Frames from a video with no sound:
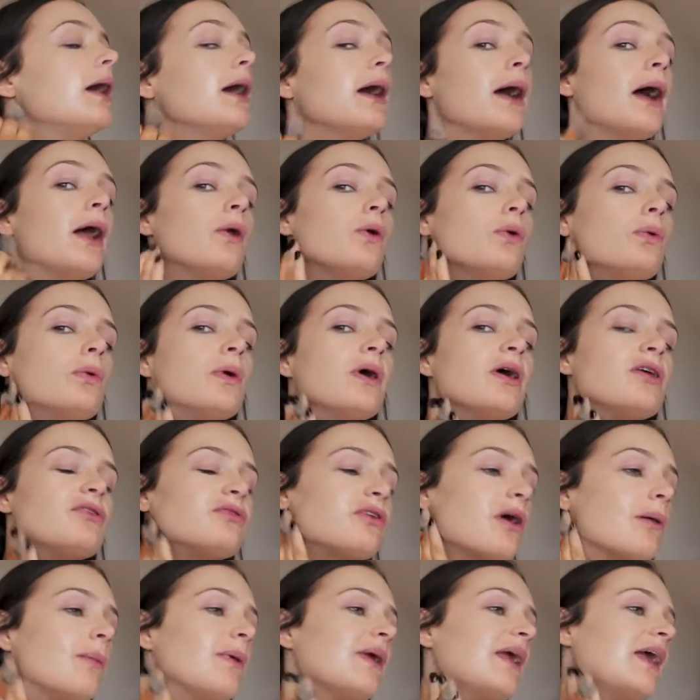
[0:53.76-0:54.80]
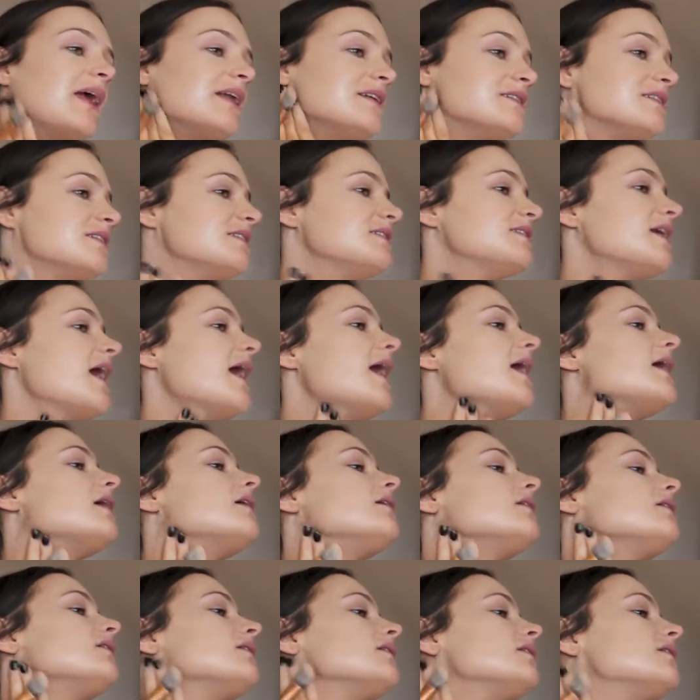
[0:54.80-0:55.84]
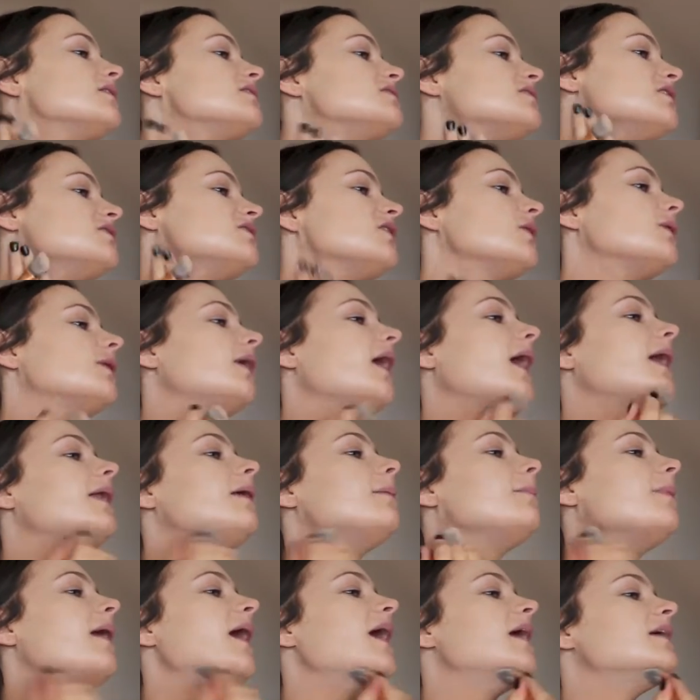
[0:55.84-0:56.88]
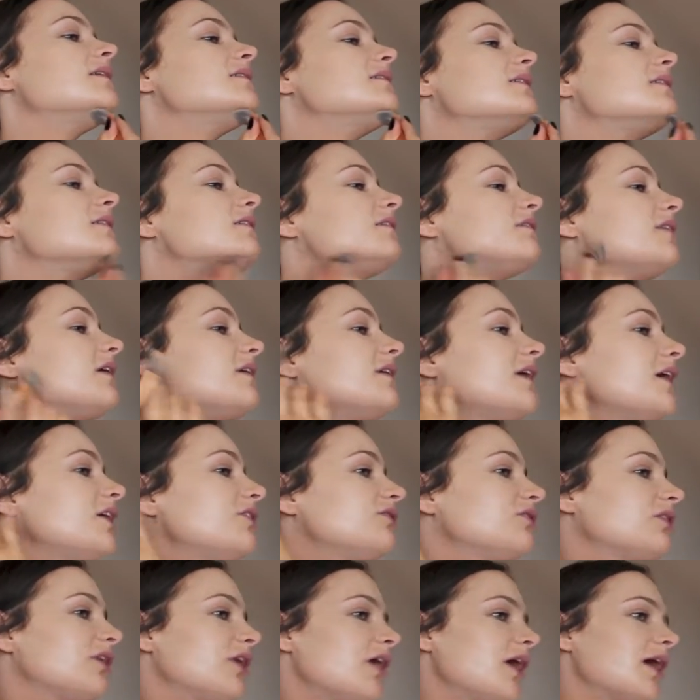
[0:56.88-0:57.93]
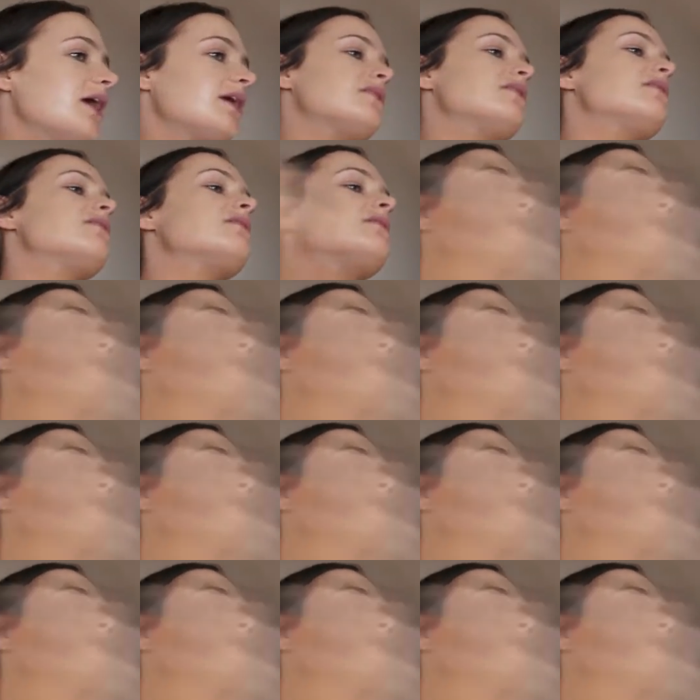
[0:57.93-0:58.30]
And always rubbing into the neck so you don't get any bad foundation lines.